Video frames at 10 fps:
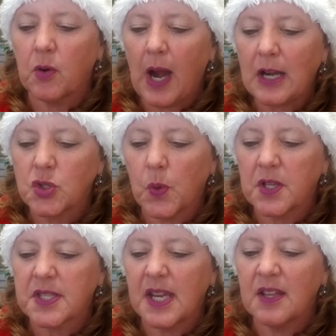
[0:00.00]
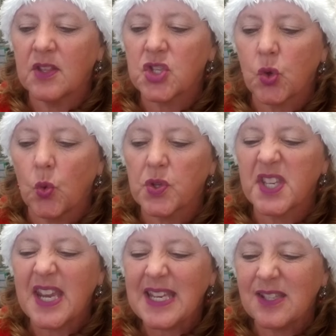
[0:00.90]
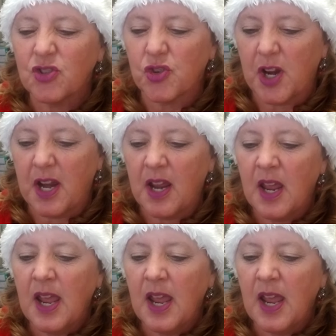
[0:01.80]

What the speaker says: graduates in the school's history.